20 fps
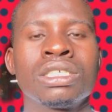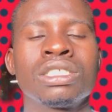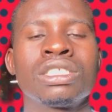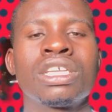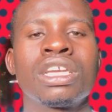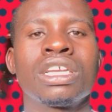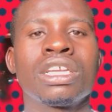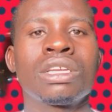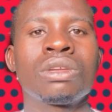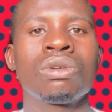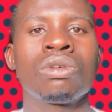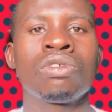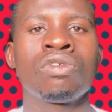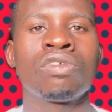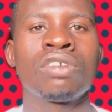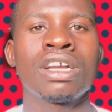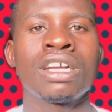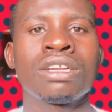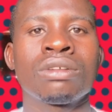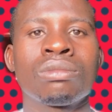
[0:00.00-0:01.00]
Thank you
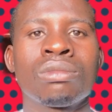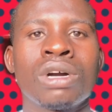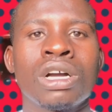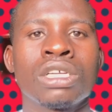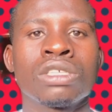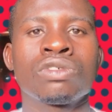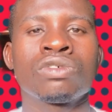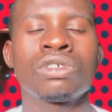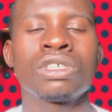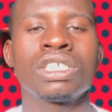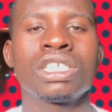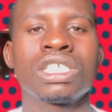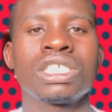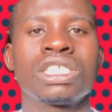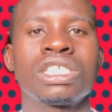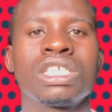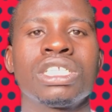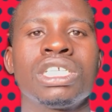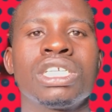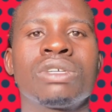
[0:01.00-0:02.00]
very much for
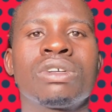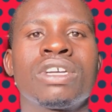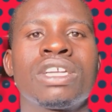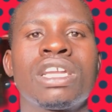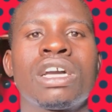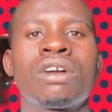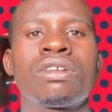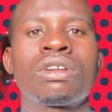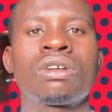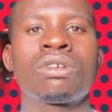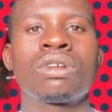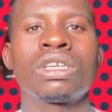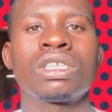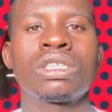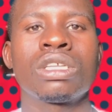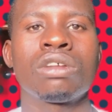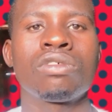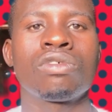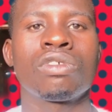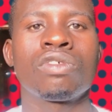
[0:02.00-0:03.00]
yesterday when I
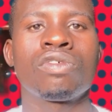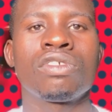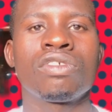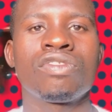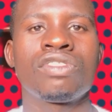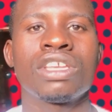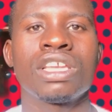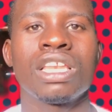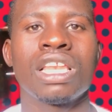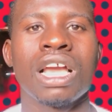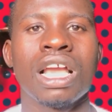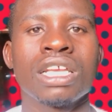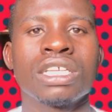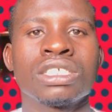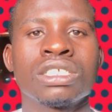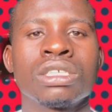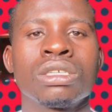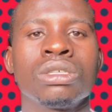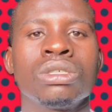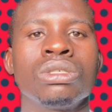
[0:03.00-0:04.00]
requested for 50 likes.